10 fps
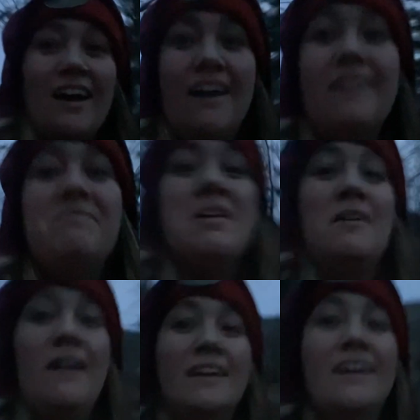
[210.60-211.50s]
I'm
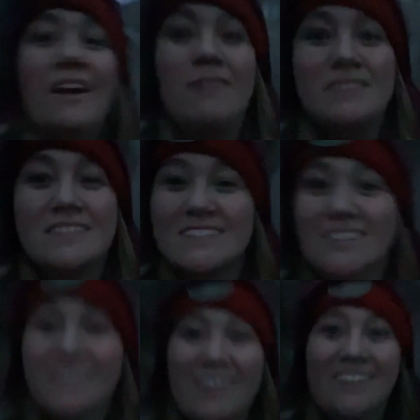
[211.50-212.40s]
walking up this
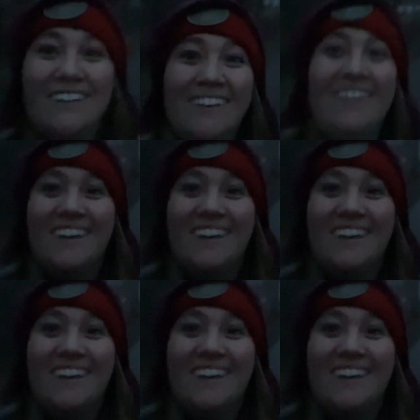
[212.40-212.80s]
little hill,